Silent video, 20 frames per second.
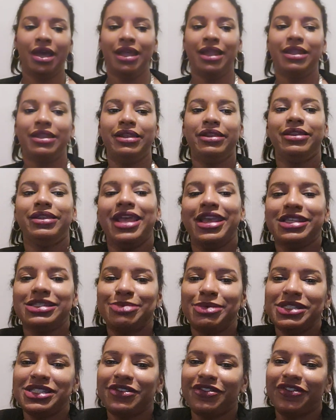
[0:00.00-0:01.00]
Next
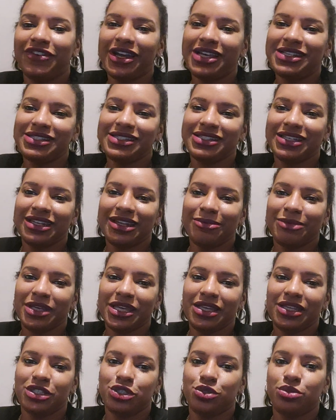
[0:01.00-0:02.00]
piece of advice is going to
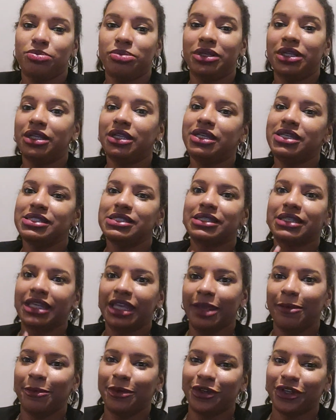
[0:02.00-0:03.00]
be to please
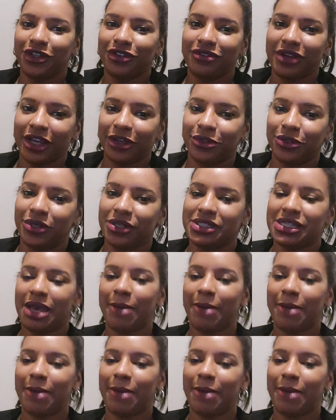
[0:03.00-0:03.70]
keep good records.